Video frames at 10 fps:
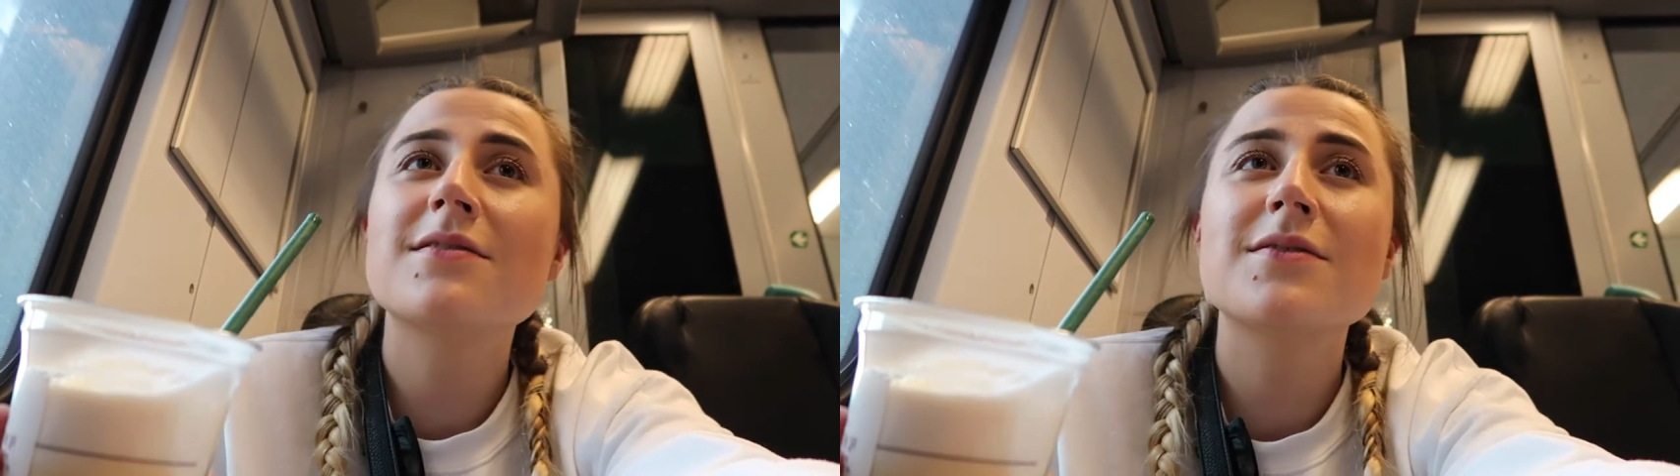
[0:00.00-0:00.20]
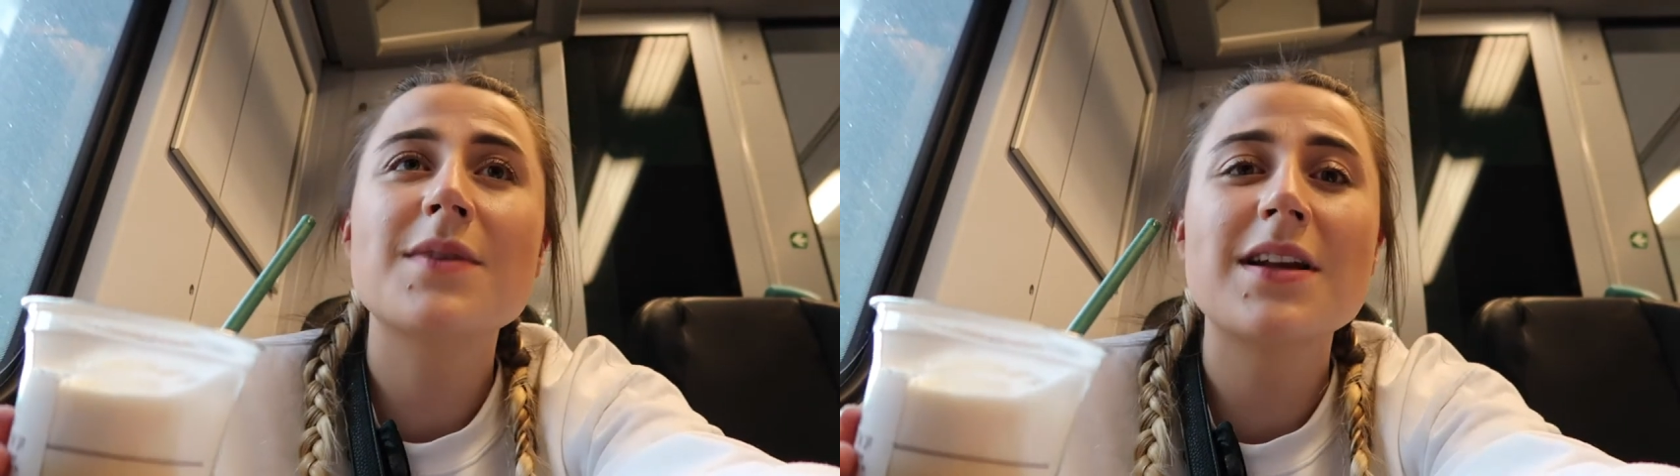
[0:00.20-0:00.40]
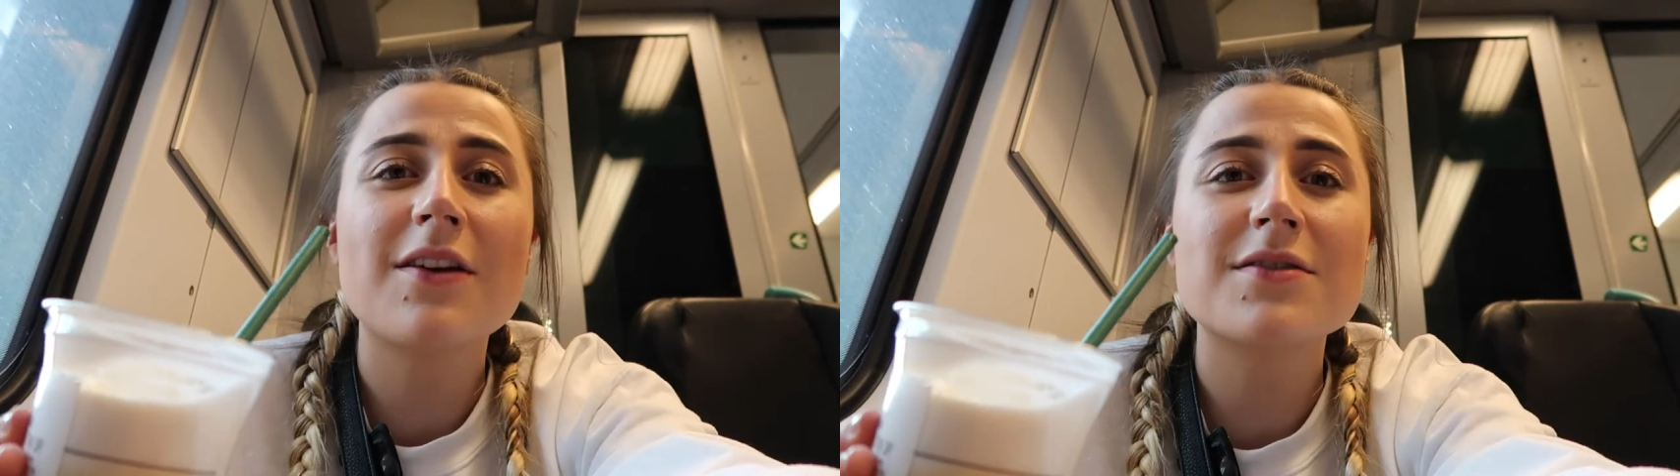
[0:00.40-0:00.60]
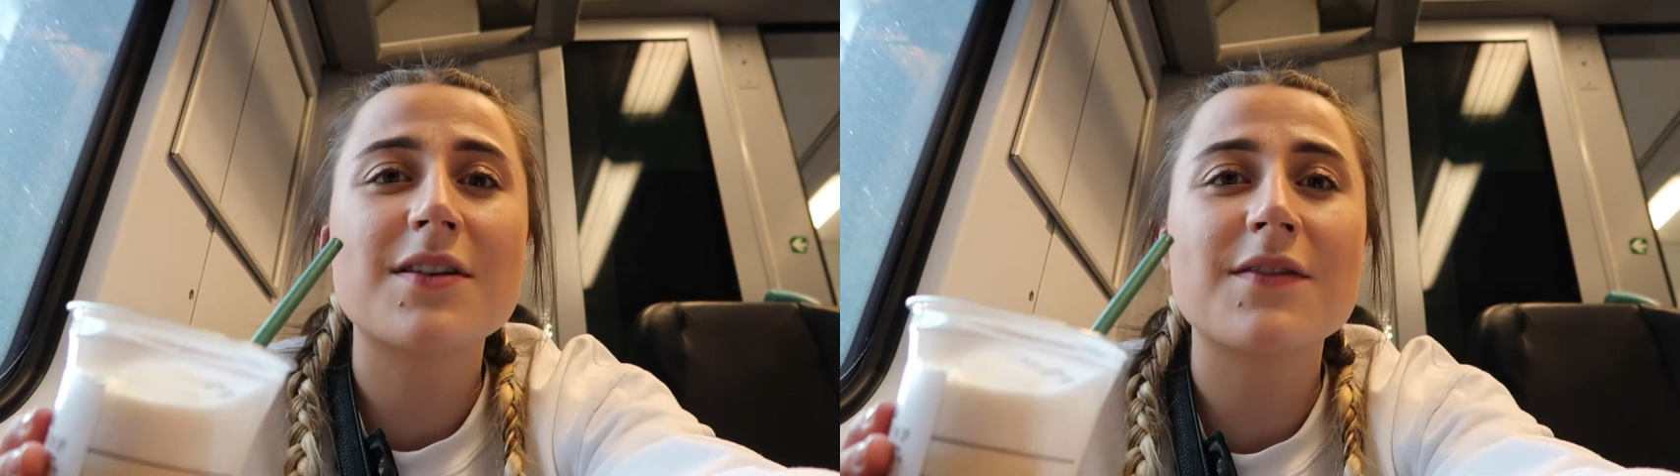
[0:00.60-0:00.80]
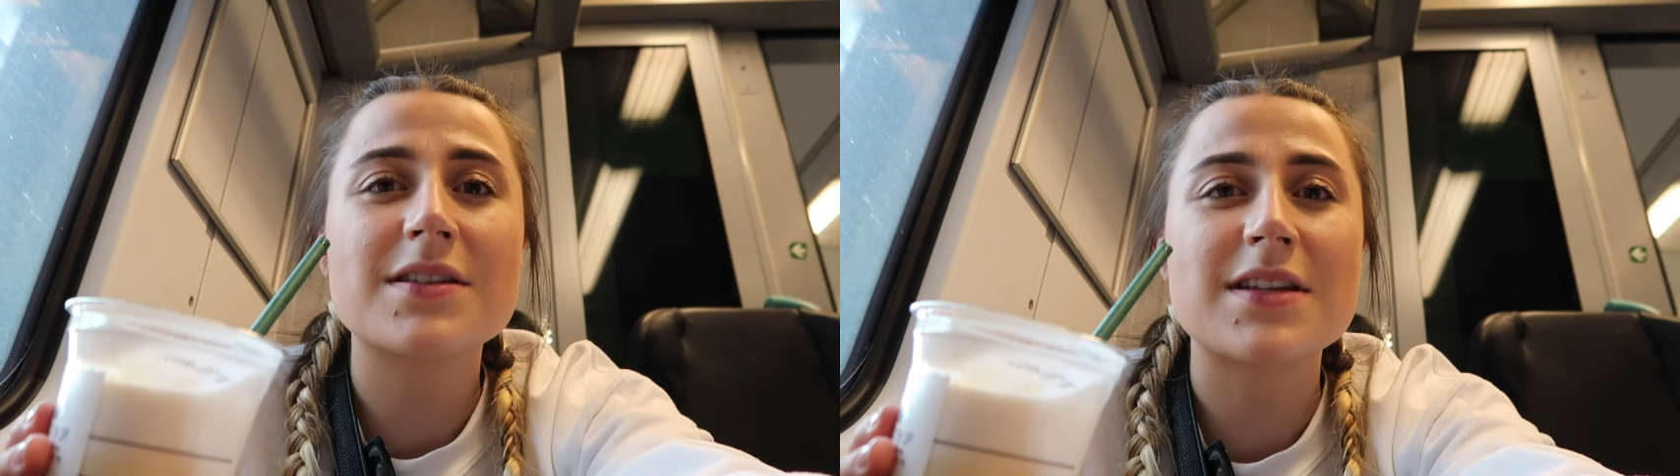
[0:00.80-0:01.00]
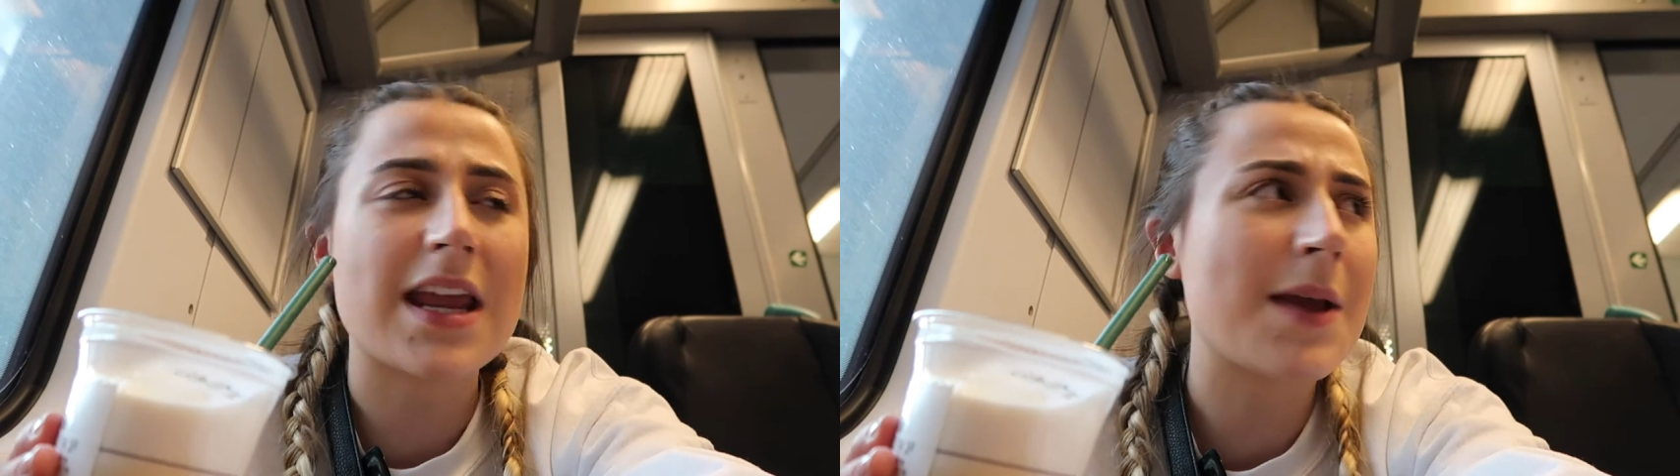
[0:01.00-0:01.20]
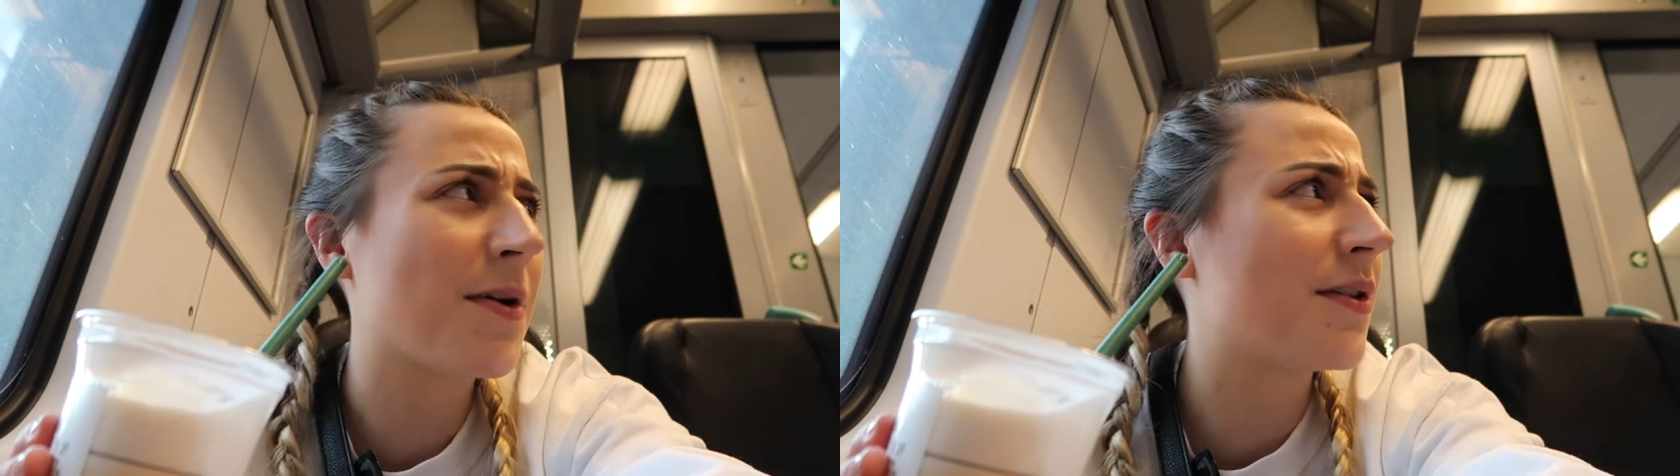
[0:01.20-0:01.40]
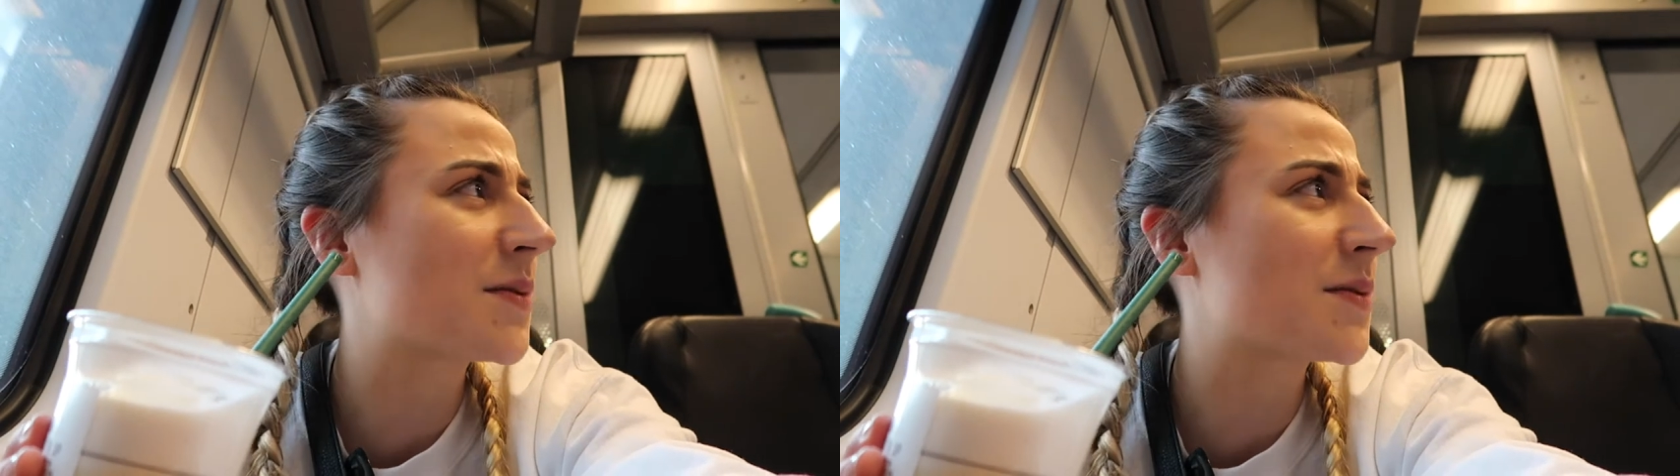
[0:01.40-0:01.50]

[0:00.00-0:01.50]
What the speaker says: So me and Harrison on this table,